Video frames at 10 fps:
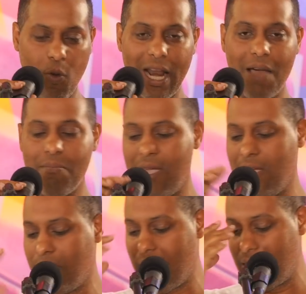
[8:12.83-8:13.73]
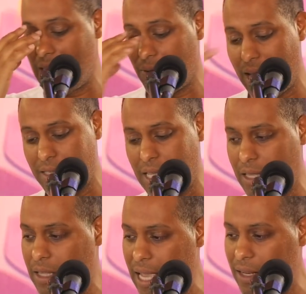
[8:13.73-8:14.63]
and what I mean by that, when I
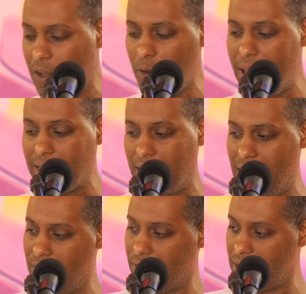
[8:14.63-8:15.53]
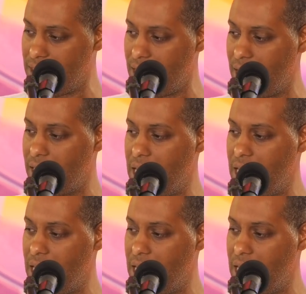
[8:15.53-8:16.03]
say that go back to Africa shit,